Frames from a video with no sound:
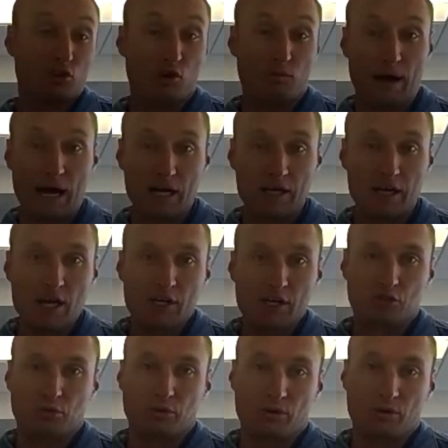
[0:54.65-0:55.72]
back.
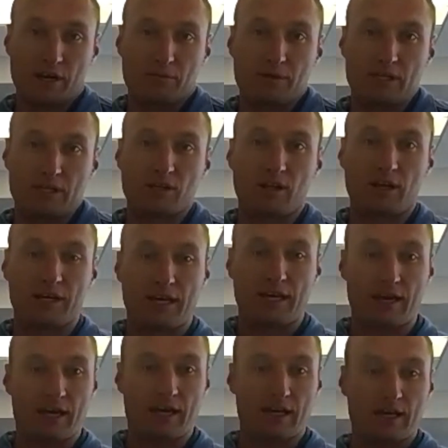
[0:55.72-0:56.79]
So we recommend like
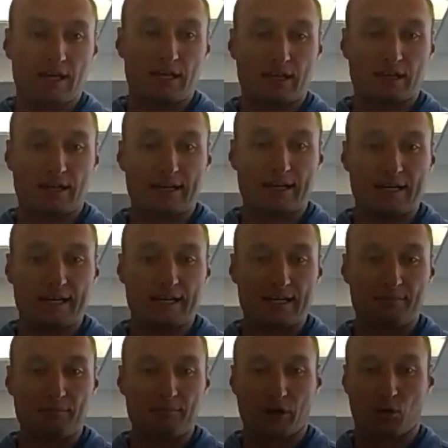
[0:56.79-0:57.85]
a
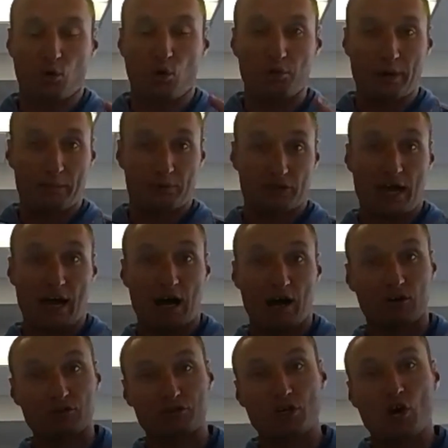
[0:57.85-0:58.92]
roll of paper
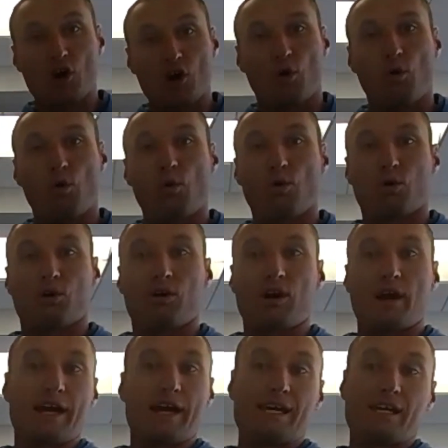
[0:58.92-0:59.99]
towels or
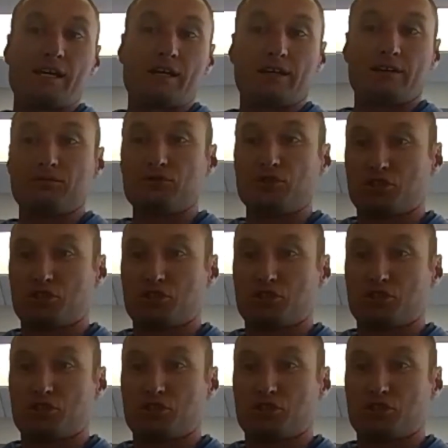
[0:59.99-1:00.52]
just